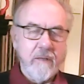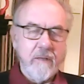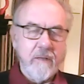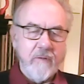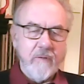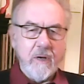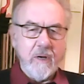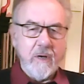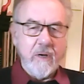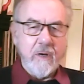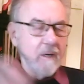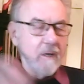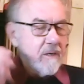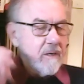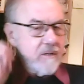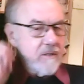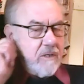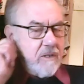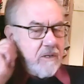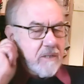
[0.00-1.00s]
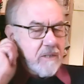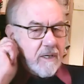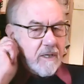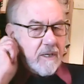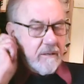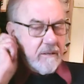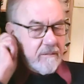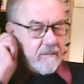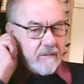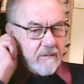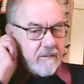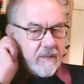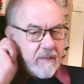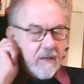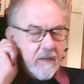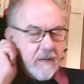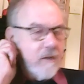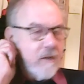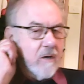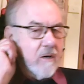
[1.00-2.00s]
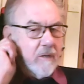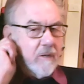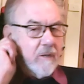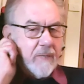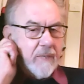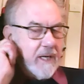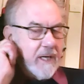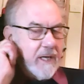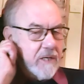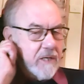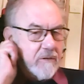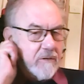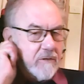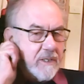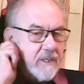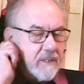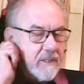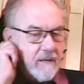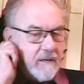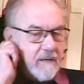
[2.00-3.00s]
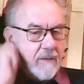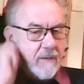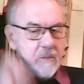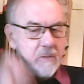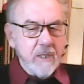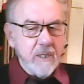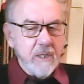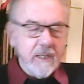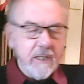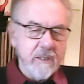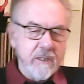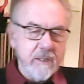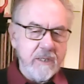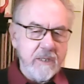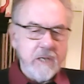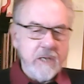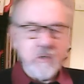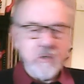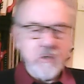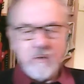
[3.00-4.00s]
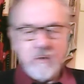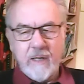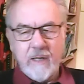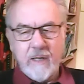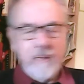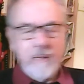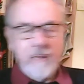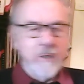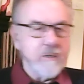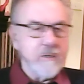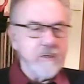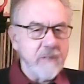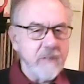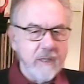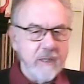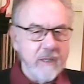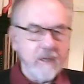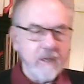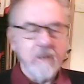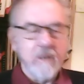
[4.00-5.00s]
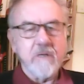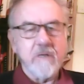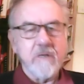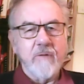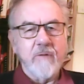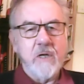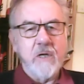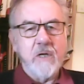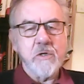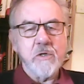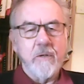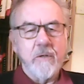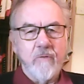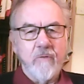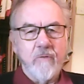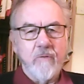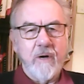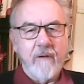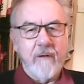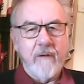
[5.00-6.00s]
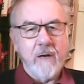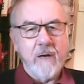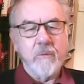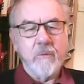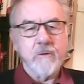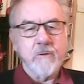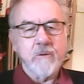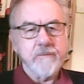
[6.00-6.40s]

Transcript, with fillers: very, Zoos are, they're no longer menageries. They're absolutely essential elements in the conservation of rare animals.